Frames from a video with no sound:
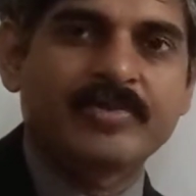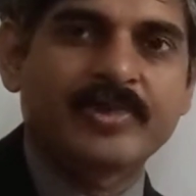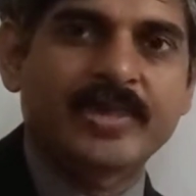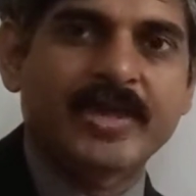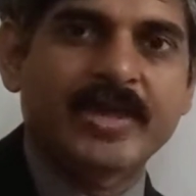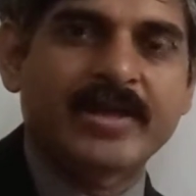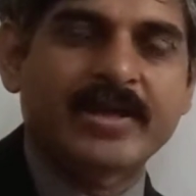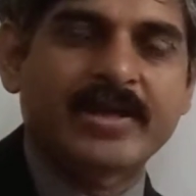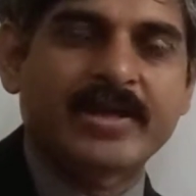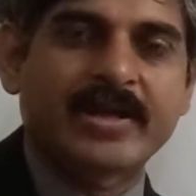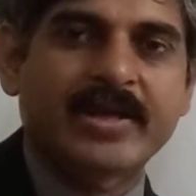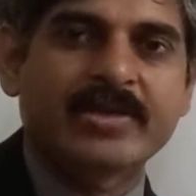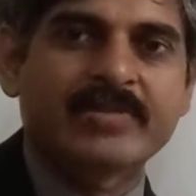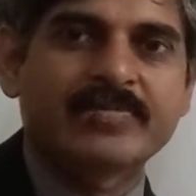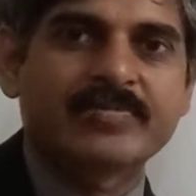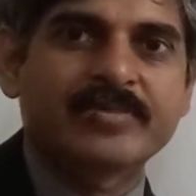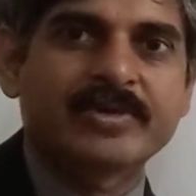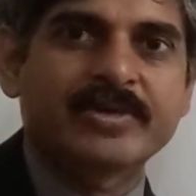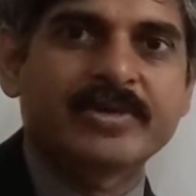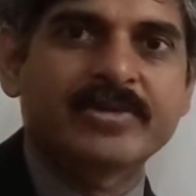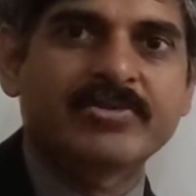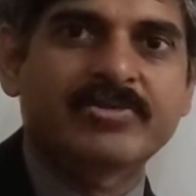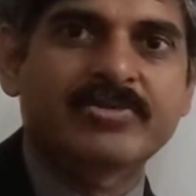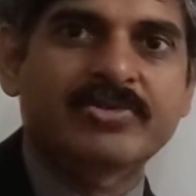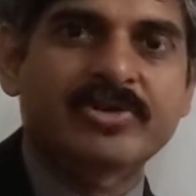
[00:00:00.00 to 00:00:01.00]
that has
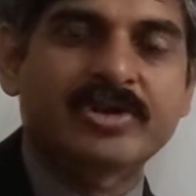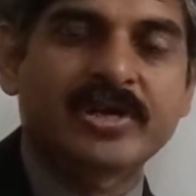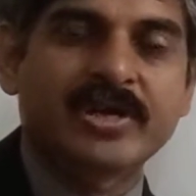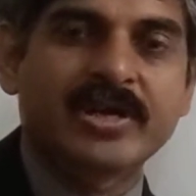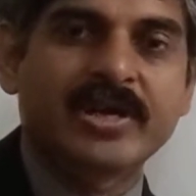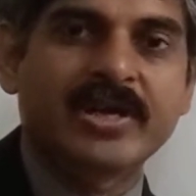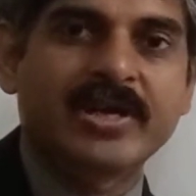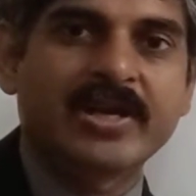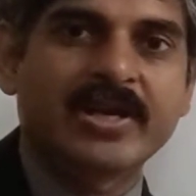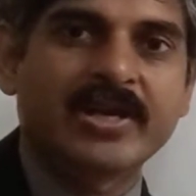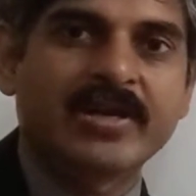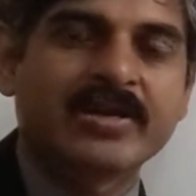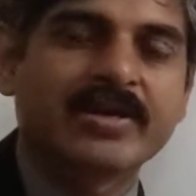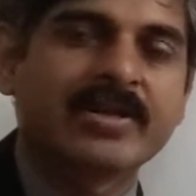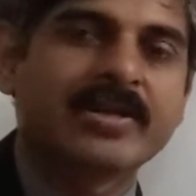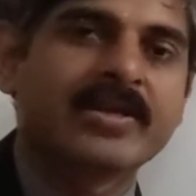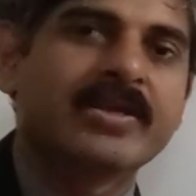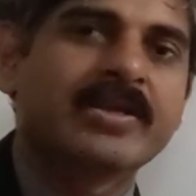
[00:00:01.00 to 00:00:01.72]
been created